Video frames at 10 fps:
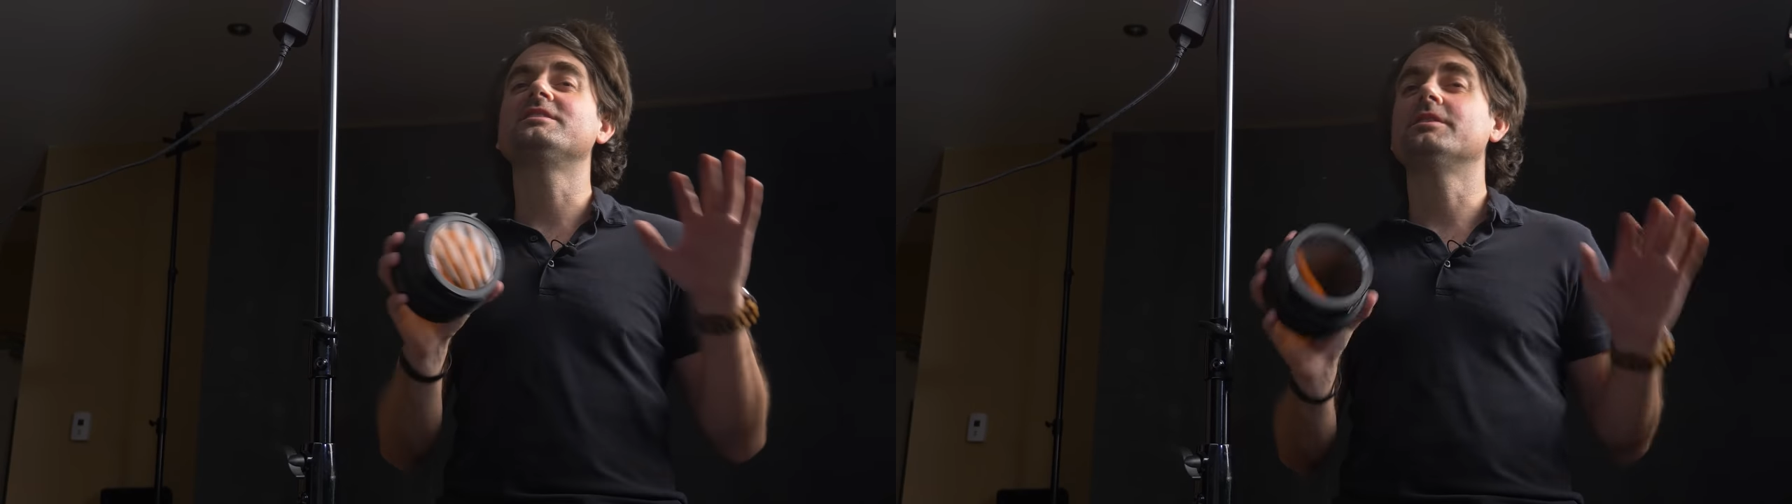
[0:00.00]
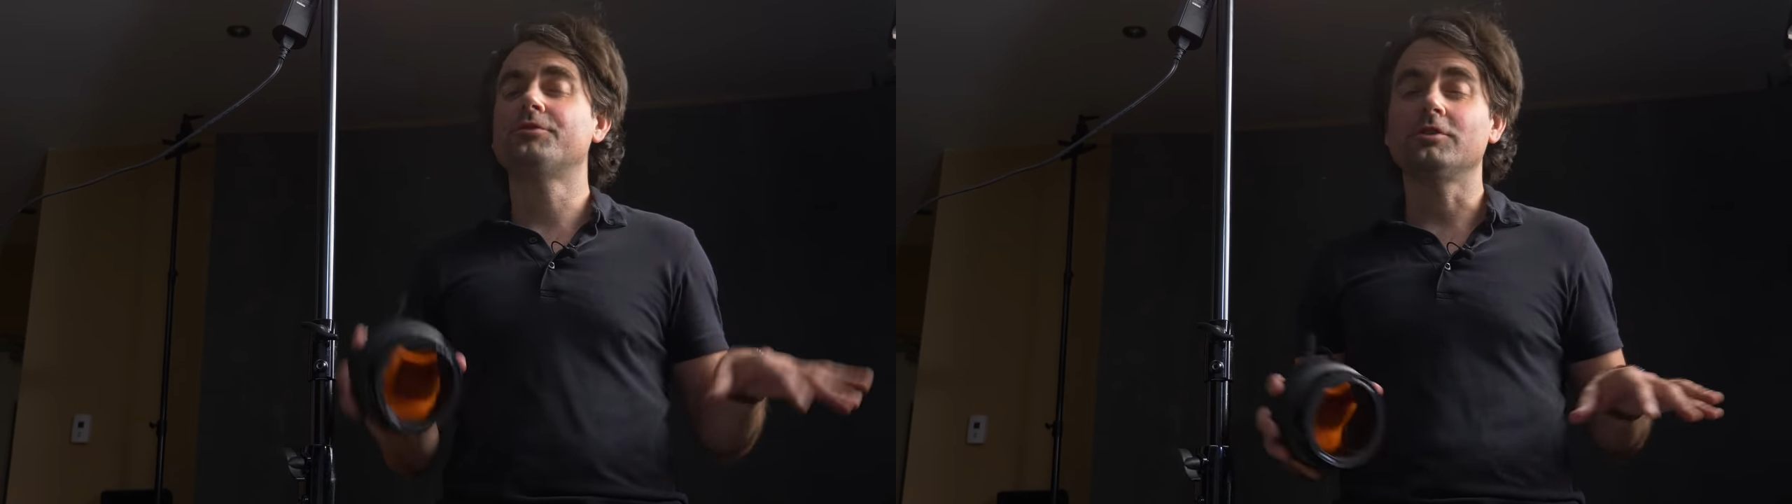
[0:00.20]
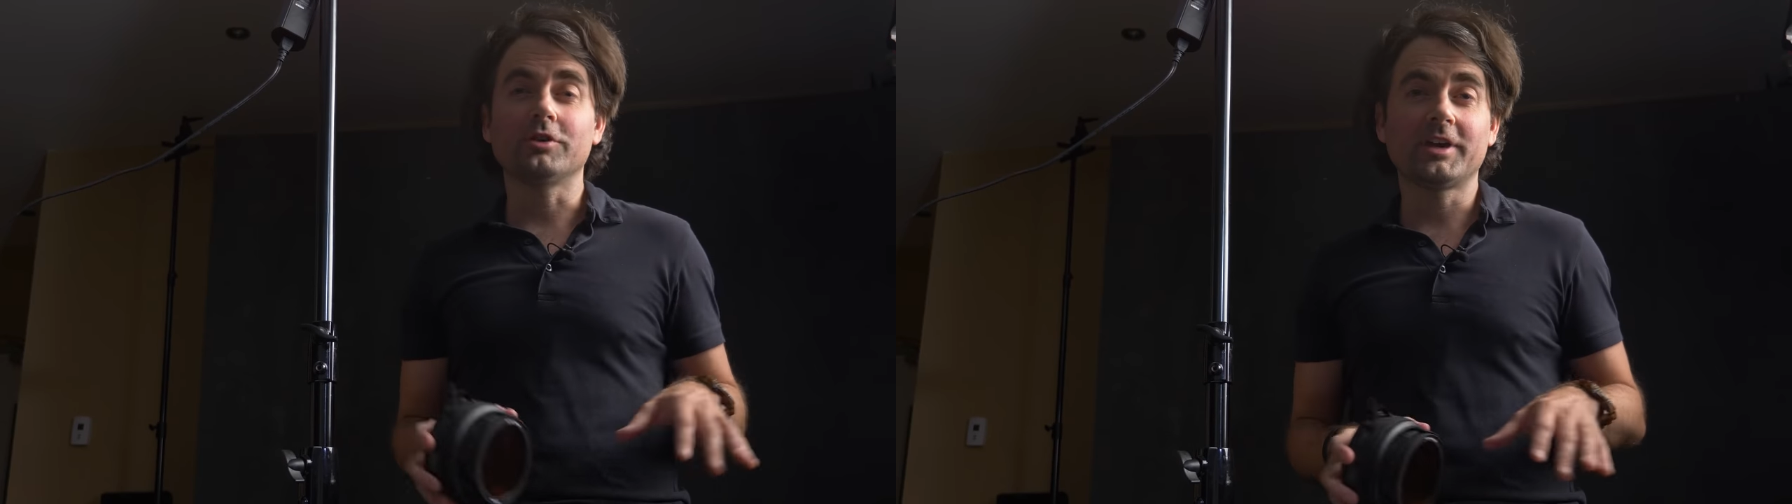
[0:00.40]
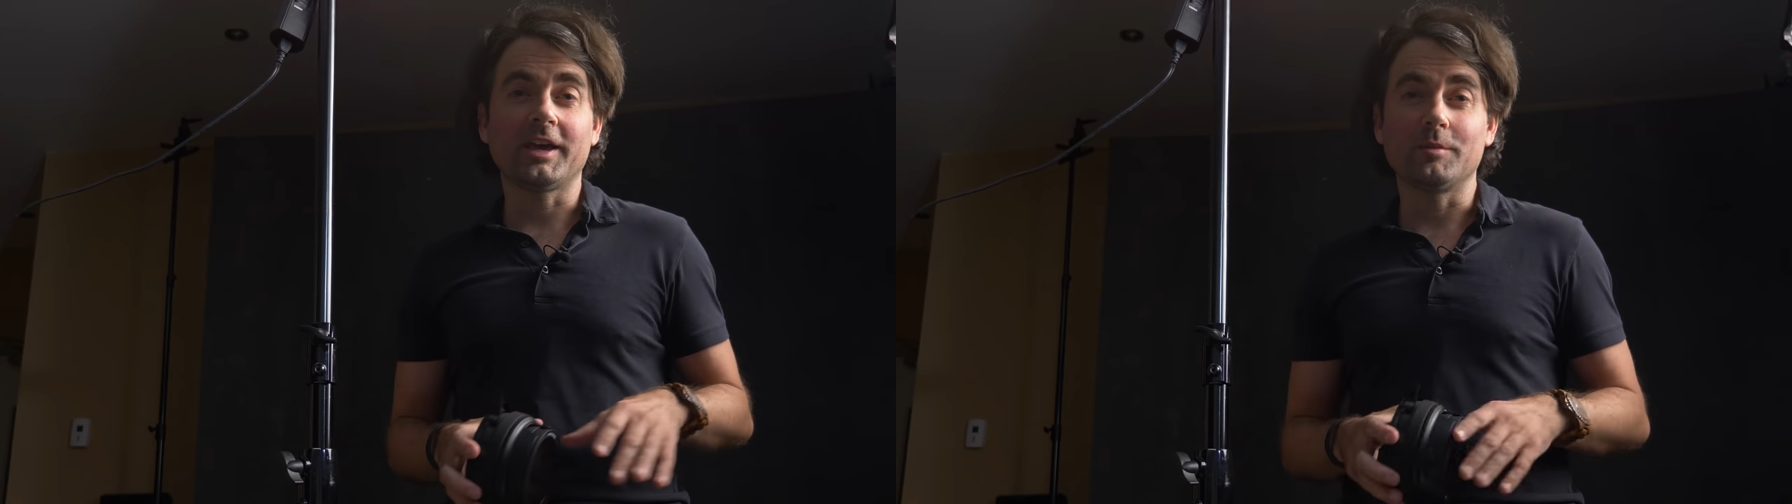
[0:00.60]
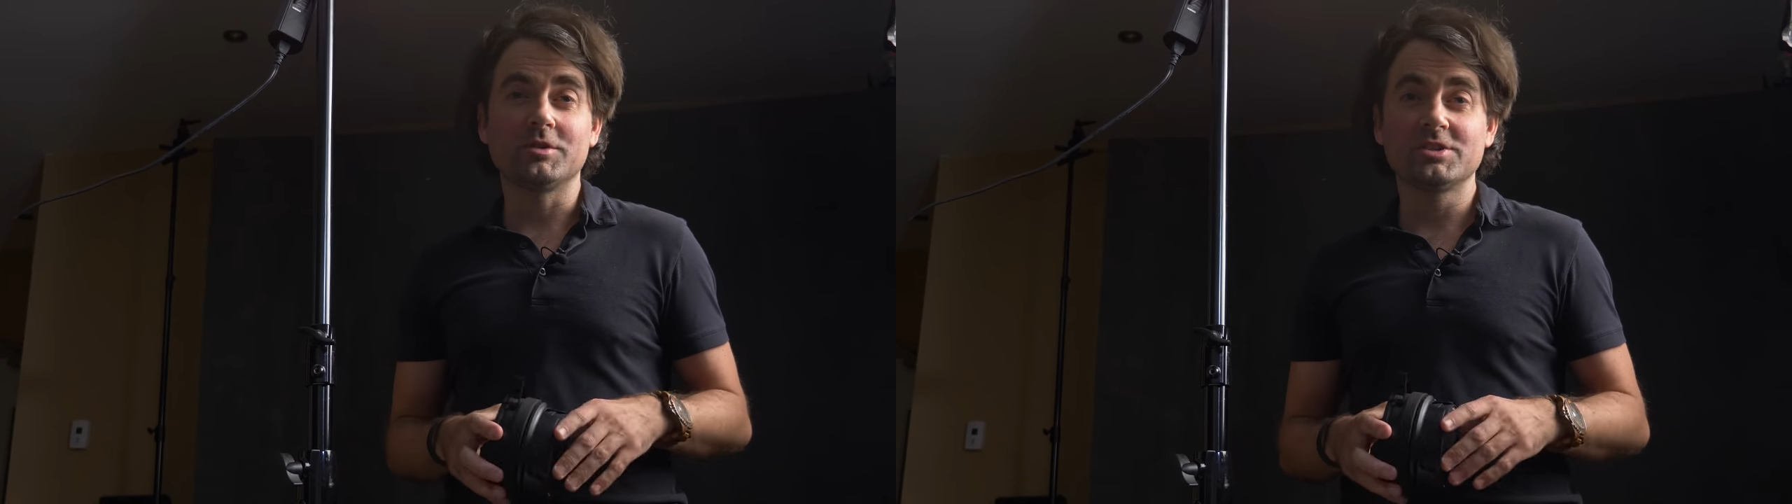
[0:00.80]
different
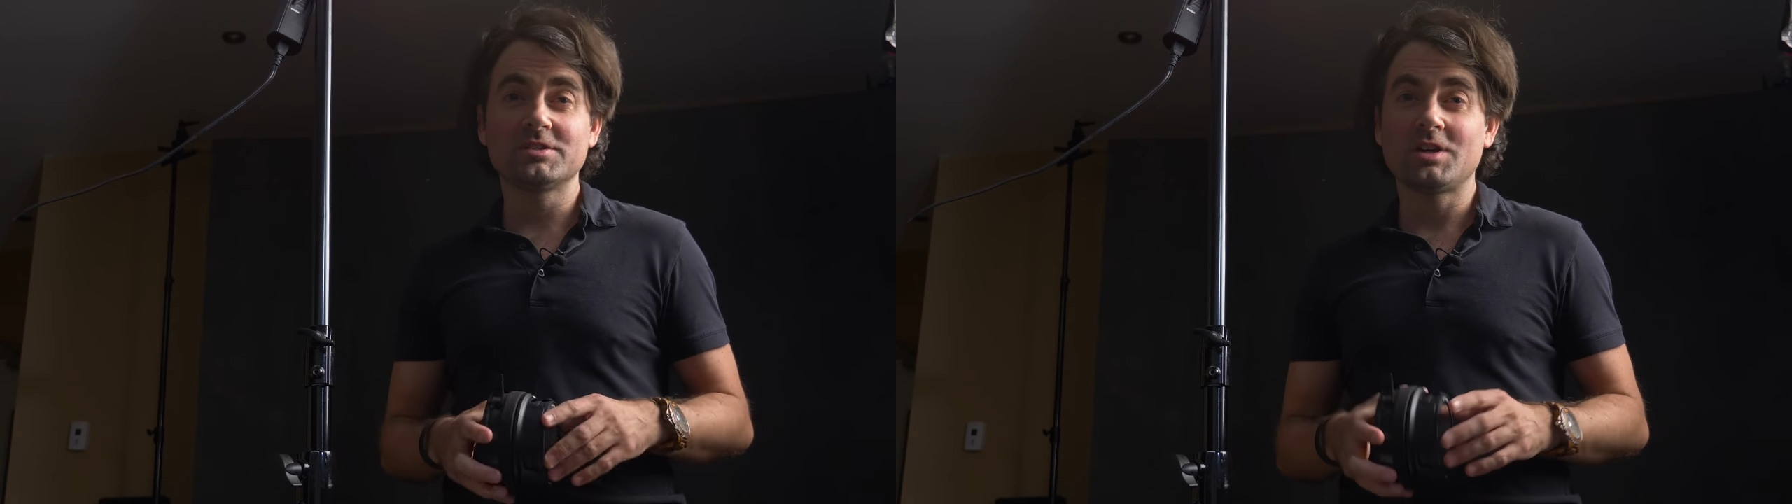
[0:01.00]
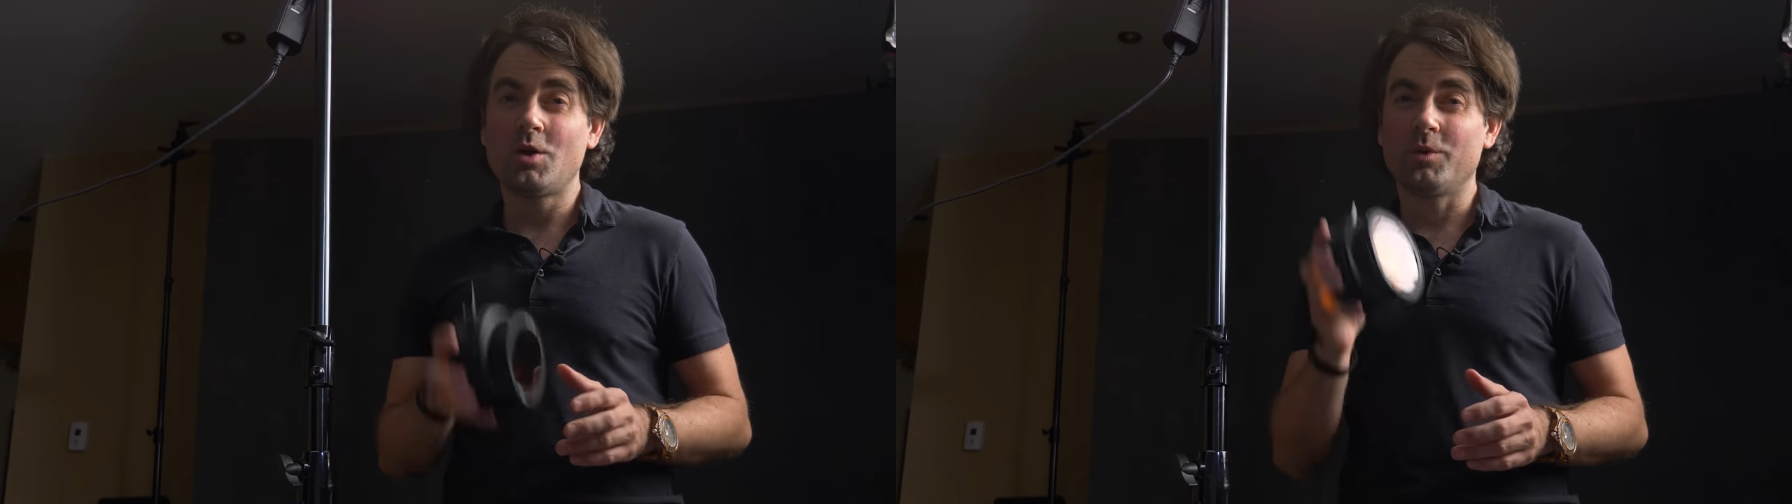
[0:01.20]
looking images